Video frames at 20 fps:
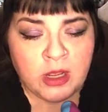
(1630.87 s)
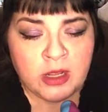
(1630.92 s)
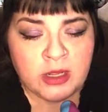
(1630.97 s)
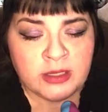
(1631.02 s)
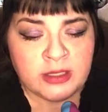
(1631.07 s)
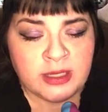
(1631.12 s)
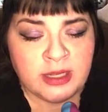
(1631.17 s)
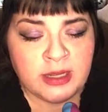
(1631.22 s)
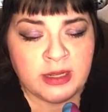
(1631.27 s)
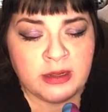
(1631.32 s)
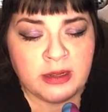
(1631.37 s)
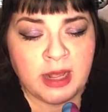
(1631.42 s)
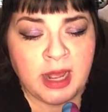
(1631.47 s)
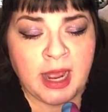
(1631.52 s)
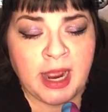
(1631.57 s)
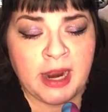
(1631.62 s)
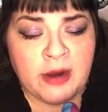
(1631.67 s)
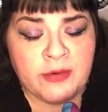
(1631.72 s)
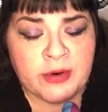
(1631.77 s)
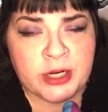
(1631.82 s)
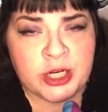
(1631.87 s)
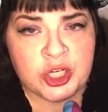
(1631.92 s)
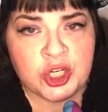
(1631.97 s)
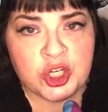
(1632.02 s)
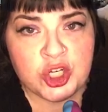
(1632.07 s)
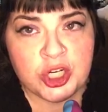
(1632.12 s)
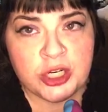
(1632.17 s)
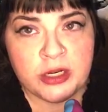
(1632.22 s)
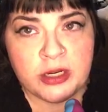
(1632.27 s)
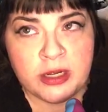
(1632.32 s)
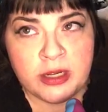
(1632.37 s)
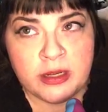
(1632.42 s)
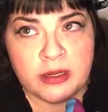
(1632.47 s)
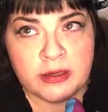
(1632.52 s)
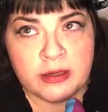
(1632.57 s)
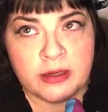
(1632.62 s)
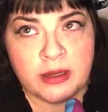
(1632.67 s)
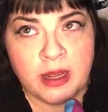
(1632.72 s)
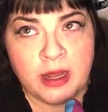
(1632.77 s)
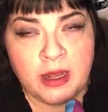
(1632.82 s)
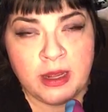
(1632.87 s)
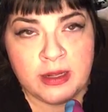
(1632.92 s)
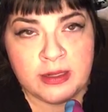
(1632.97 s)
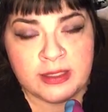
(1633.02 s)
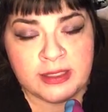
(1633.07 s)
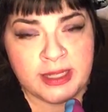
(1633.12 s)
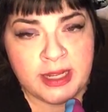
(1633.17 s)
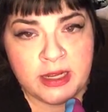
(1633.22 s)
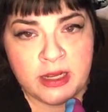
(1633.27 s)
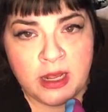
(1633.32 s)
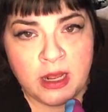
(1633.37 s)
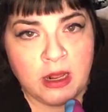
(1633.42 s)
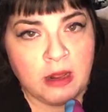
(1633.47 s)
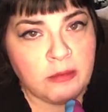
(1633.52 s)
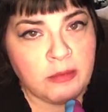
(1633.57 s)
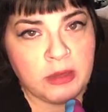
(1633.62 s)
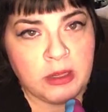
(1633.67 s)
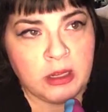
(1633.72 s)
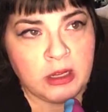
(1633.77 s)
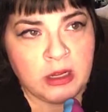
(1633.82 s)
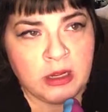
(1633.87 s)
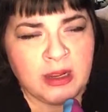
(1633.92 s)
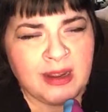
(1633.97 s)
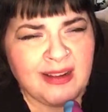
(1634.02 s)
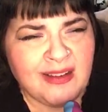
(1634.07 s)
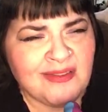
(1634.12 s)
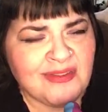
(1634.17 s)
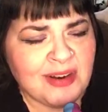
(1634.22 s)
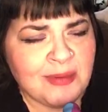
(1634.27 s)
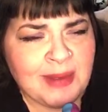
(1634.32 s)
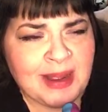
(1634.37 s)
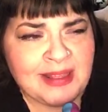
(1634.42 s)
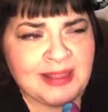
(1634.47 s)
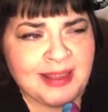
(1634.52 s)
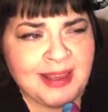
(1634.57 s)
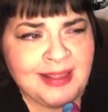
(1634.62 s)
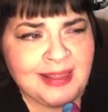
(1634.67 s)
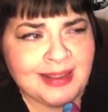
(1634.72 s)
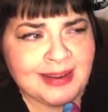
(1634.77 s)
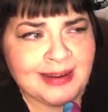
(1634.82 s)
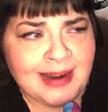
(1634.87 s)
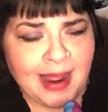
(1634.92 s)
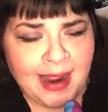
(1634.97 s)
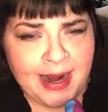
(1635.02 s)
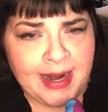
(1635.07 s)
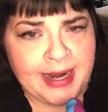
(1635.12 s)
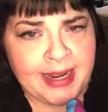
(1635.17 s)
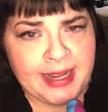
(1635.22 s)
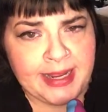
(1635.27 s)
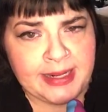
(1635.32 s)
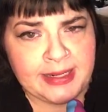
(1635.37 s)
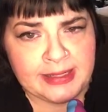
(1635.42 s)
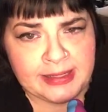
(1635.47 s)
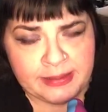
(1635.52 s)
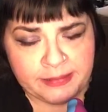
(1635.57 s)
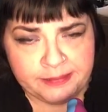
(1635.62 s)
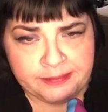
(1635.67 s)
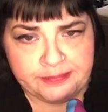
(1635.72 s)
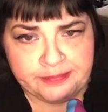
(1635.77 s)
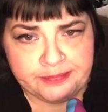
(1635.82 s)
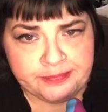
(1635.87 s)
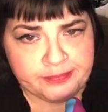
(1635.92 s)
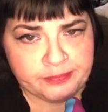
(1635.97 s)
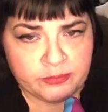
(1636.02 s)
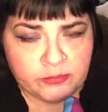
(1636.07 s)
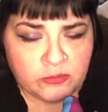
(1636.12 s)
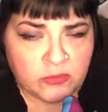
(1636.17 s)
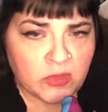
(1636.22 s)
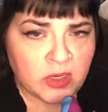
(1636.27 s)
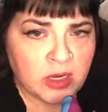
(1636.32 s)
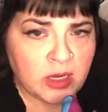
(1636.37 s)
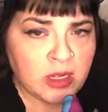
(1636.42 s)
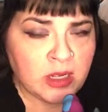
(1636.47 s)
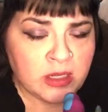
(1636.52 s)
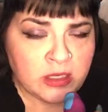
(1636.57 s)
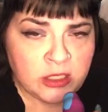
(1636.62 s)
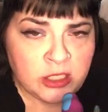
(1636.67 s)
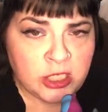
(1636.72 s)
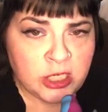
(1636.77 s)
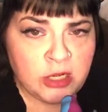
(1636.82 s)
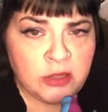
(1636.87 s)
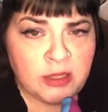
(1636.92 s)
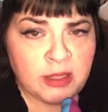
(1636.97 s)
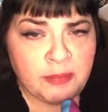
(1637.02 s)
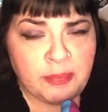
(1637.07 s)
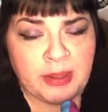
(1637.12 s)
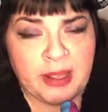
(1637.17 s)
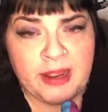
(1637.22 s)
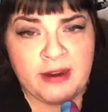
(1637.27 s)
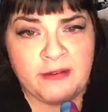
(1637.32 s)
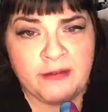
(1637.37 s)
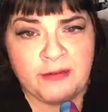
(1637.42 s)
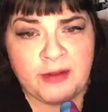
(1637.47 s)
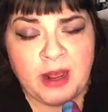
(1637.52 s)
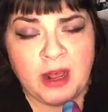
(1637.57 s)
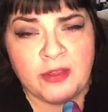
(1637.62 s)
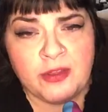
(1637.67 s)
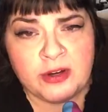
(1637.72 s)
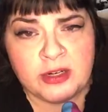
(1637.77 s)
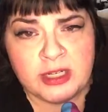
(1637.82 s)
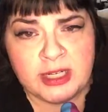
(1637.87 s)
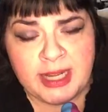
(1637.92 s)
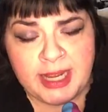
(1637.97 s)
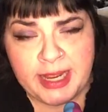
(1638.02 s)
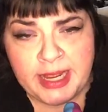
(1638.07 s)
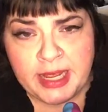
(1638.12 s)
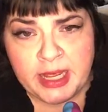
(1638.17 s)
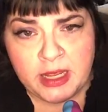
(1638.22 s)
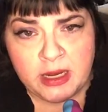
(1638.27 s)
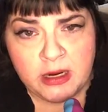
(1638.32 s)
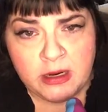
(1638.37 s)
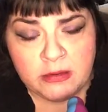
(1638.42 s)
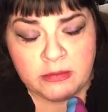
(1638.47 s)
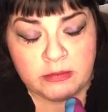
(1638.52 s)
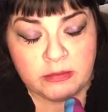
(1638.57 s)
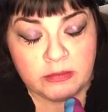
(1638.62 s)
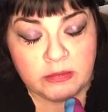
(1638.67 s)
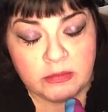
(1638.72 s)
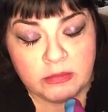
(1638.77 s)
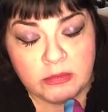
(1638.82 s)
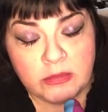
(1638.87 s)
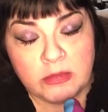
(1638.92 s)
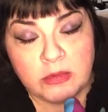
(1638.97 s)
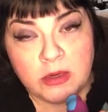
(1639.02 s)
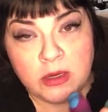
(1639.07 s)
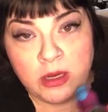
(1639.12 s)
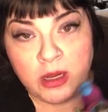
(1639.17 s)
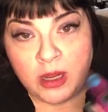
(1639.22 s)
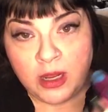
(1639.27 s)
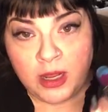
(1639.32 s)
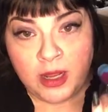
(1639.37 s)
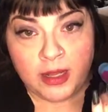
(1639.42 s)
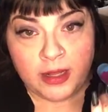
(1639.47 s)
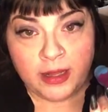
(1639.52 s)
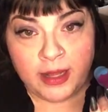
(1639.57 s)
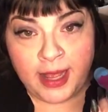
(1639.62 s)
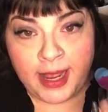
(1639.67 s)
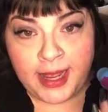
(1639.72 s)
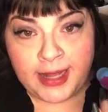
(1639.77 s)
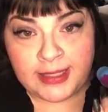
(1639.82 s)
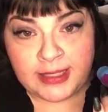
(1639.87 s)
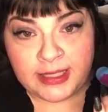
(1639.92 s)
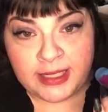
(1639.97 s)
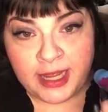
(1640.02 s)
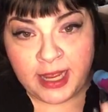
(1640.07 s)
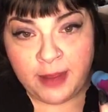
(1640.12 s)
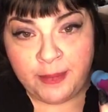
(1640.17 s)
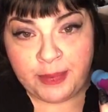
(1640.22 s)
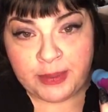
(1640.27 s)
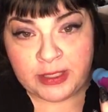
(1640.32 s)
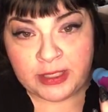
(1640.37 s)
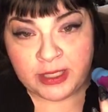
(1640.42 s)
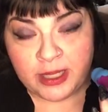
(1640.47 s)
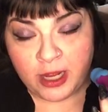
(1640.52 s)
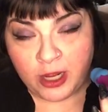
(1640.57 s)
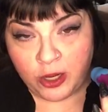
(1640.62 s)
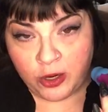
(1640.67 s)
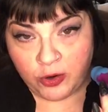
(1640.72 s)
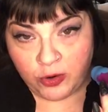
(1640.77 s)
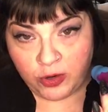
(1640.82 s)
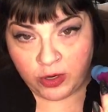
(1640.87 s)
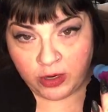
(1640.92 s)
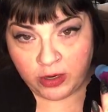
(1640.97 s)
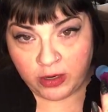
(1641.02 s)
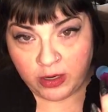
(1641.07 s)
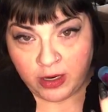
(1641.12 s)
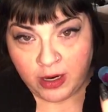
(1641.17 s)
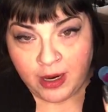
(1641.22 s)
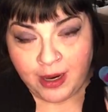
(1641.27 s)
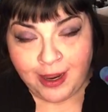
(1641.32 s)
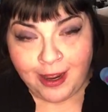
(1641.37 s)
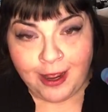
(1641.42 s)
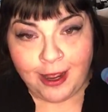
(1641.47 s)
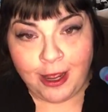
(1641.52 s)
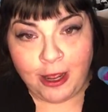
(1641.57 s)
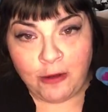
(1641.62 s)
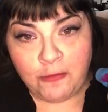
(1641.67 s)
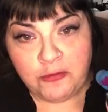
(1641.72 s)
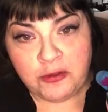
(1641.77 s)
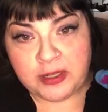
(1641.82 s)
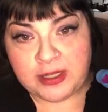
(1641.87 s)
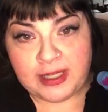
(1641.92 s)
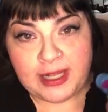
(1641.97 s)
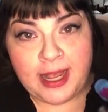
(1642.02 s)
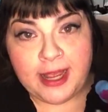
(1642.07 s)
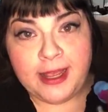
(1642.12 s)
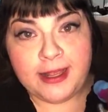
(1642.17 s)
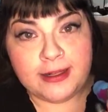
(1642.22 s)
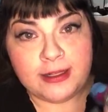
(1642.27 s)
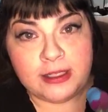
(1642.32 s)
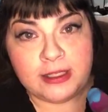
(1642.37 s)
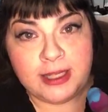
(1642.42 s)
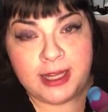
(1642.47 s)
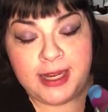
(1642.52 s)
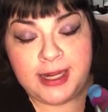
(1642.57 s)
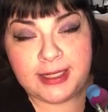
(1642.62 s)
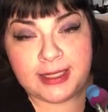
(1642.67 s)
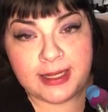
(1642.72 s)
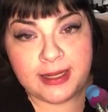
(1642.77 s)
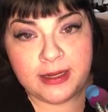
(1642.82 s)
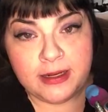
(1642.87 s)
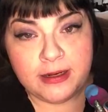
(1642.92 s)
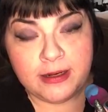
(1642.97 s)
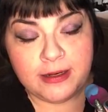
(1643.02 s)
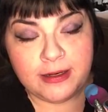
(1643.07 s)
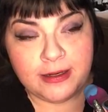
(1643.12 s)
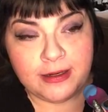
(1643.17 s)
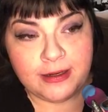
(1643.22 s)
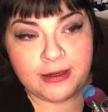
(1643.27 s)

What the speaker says: it's an Irish sitcom from I think the 90s. Dude that played Father Ted. Last episode of the second season,